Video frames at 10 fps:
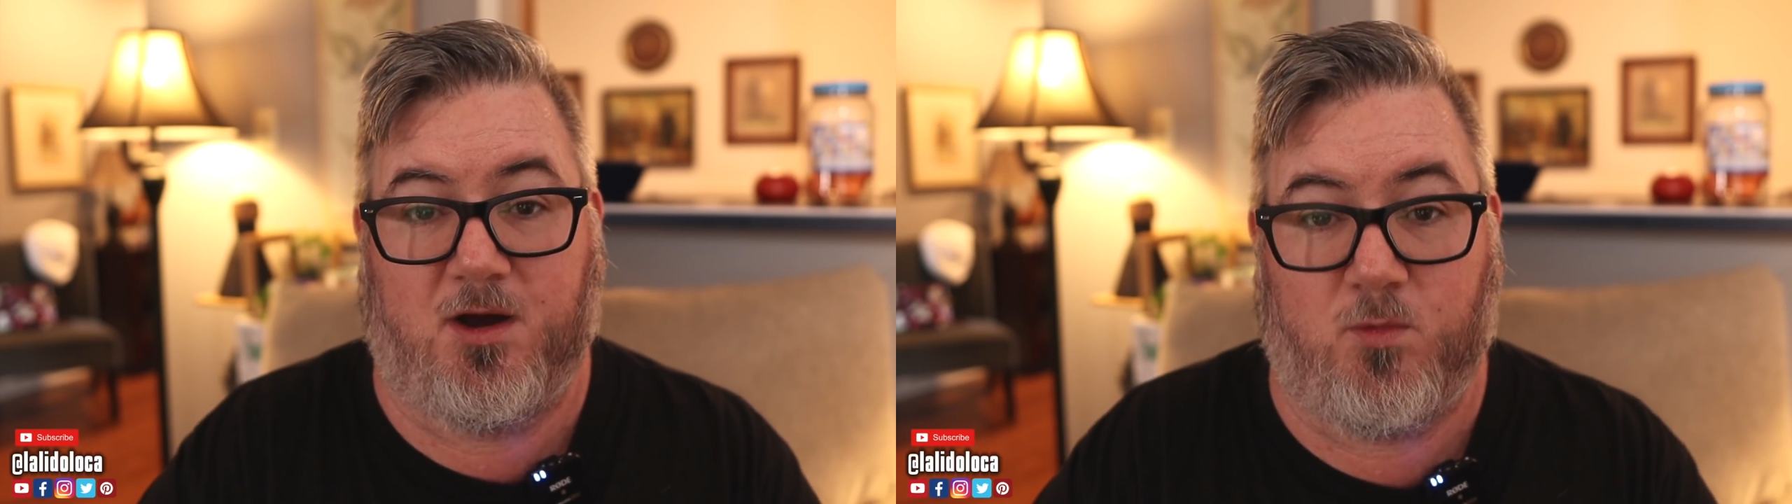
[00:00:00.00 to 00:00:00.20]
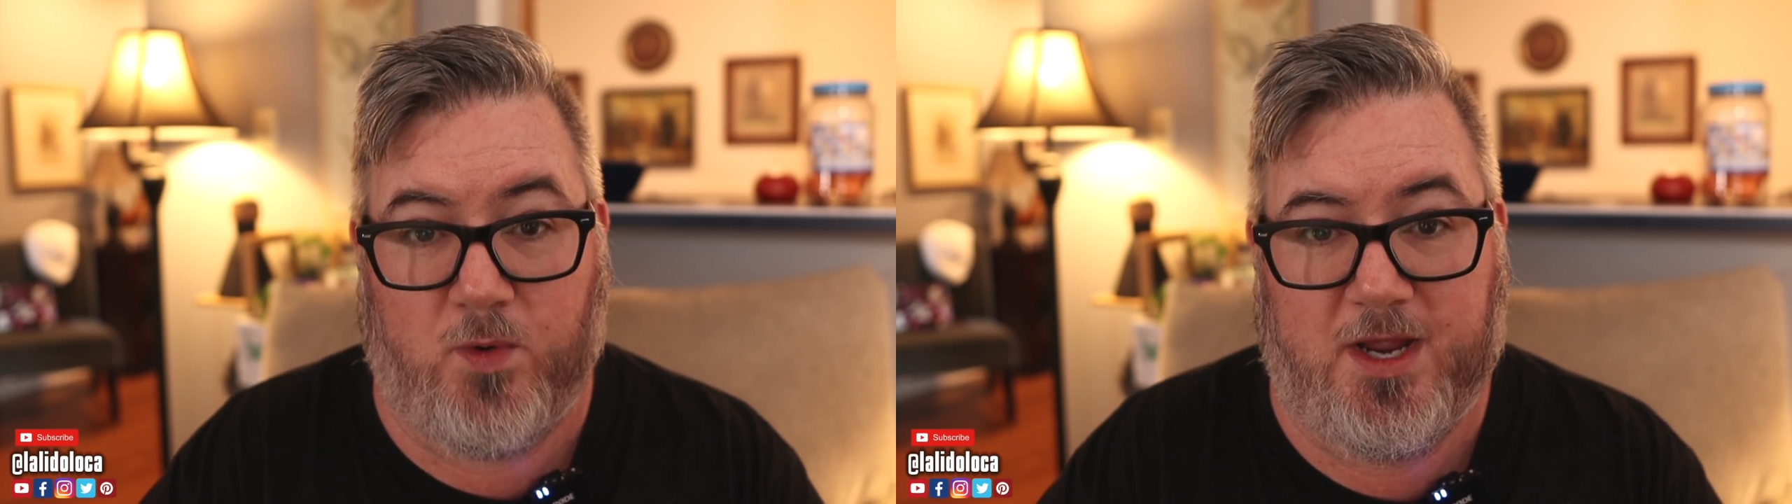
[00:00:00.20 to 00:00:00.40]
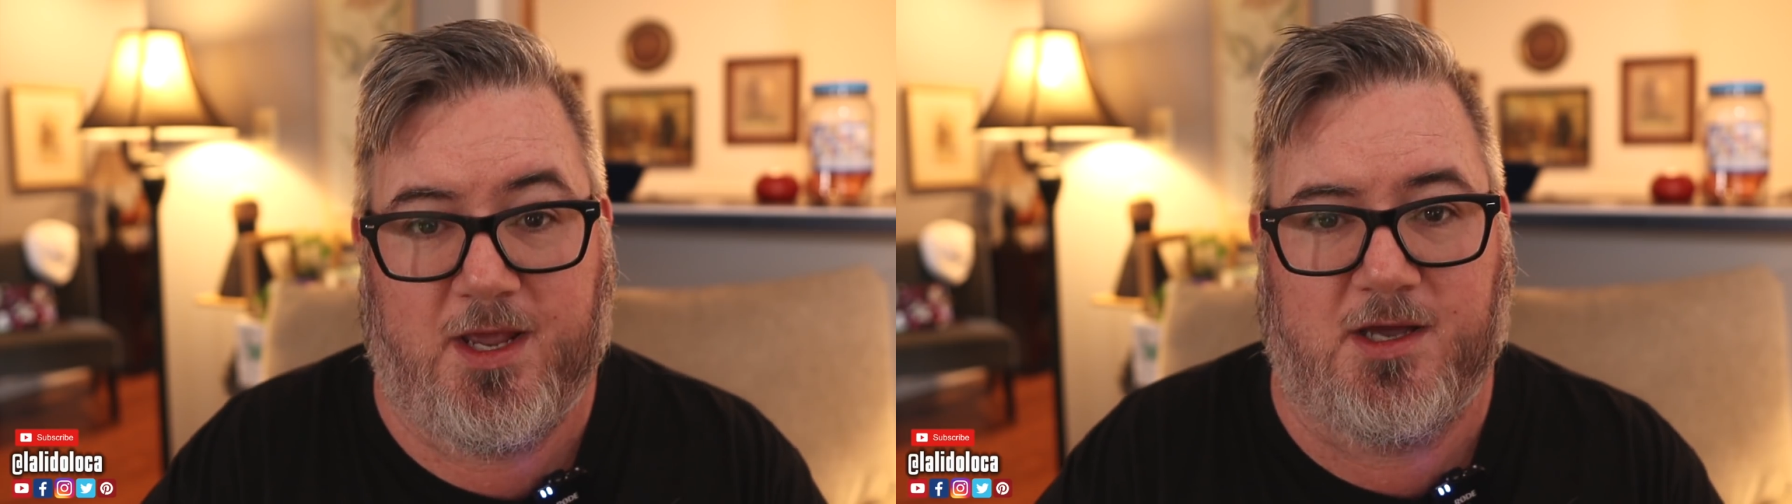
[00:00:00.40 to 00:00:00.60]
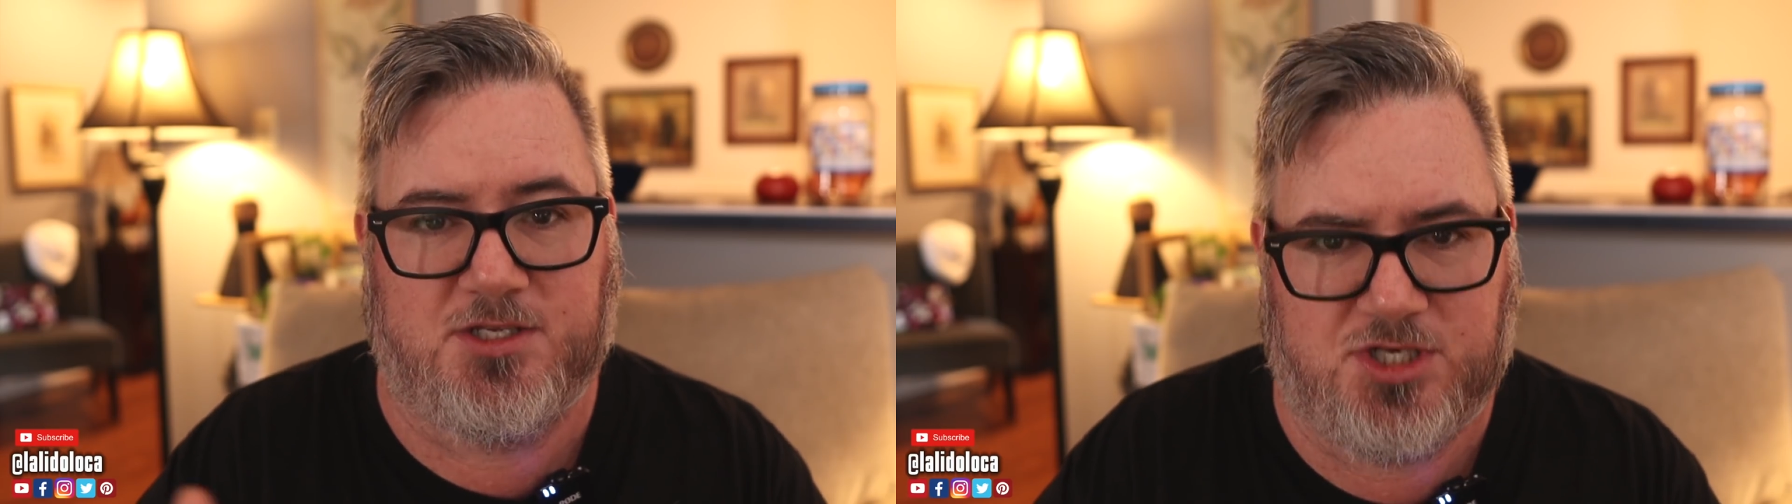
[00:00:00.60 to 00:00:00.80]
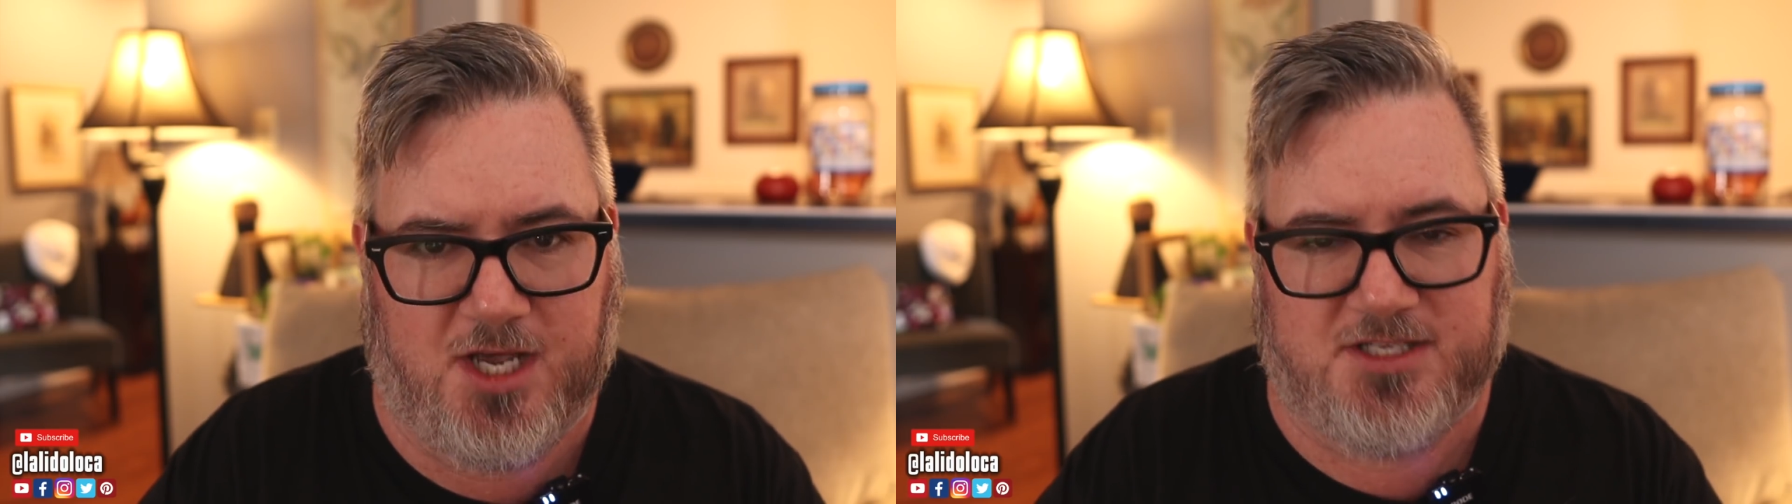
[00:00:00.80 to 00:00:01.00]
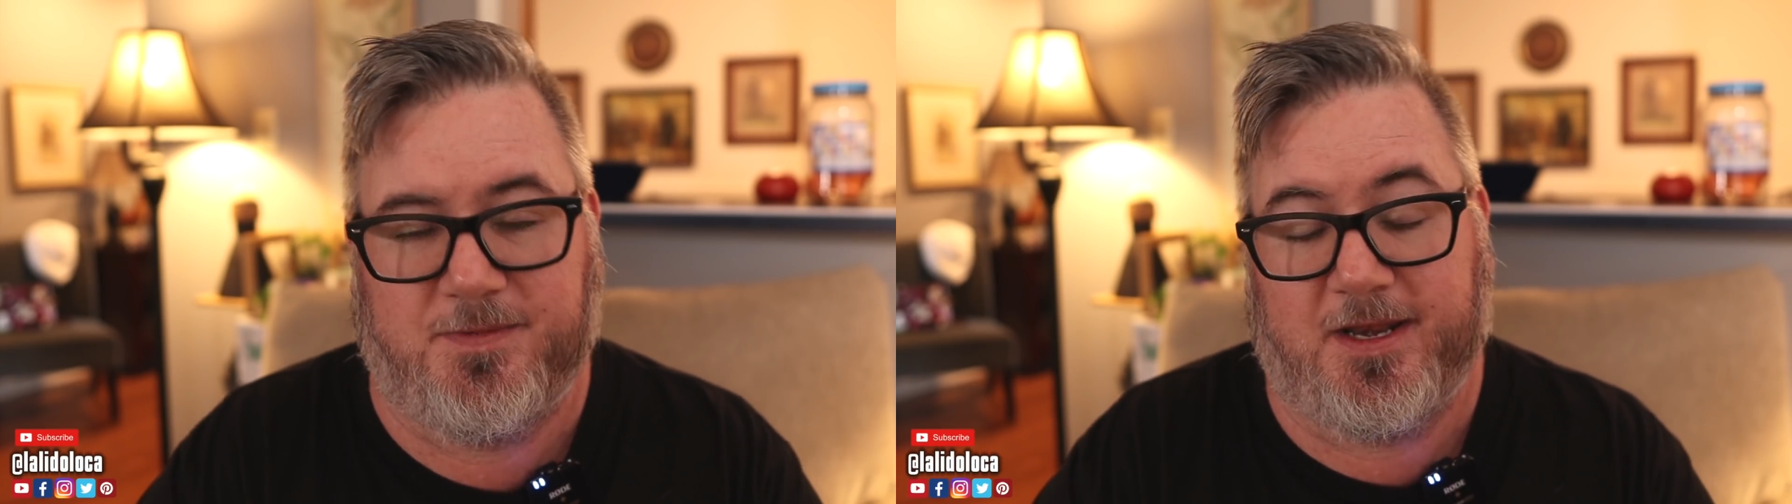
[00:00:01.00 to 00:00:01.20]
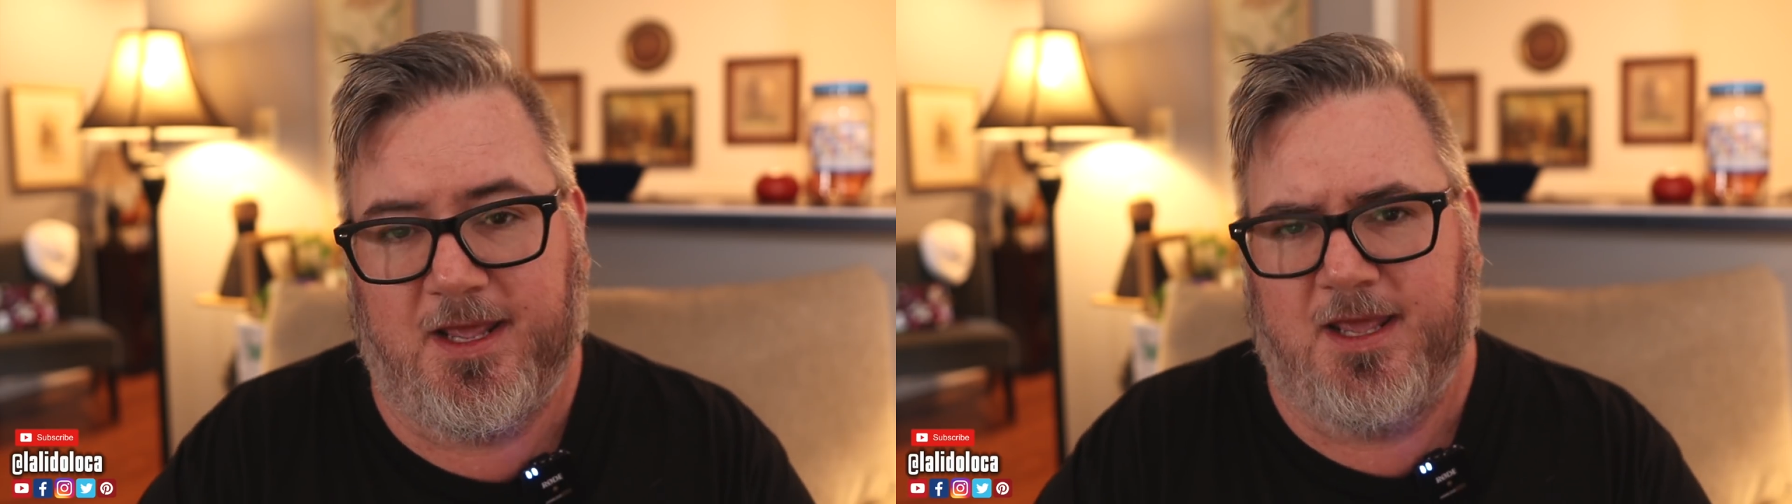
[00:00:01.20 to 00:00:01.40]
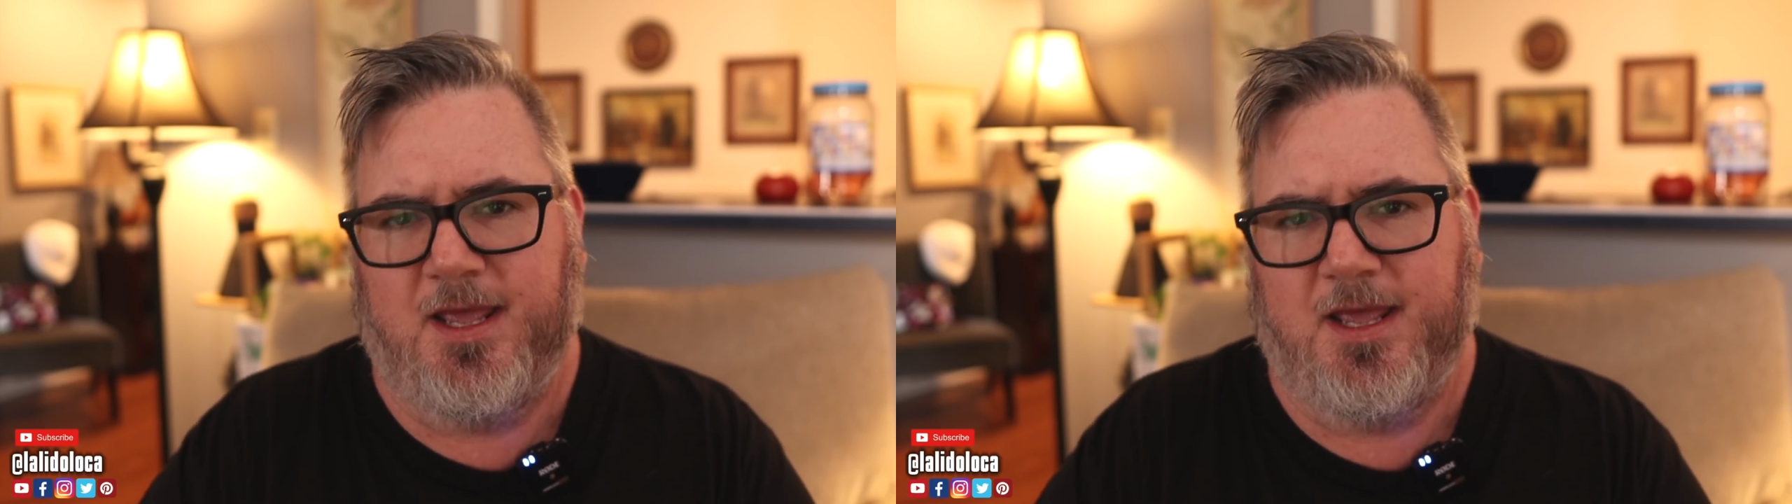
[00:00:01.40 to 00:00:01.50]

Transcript: a readjustment.